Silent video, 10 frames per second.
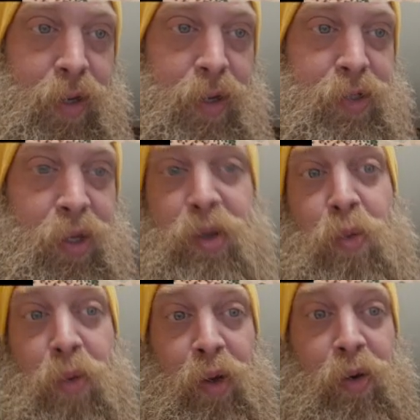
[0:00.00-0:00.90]
so that you
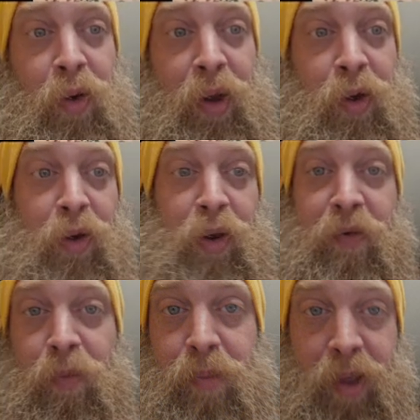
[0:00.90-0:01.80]
reincarnate on a
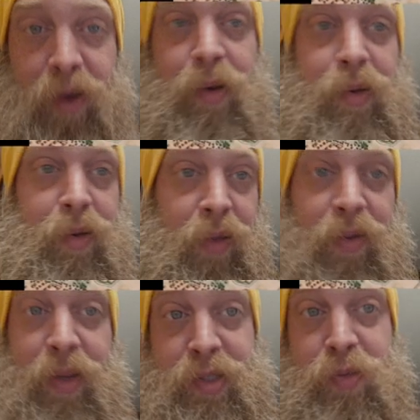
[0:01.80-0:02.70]
different planet. I think this is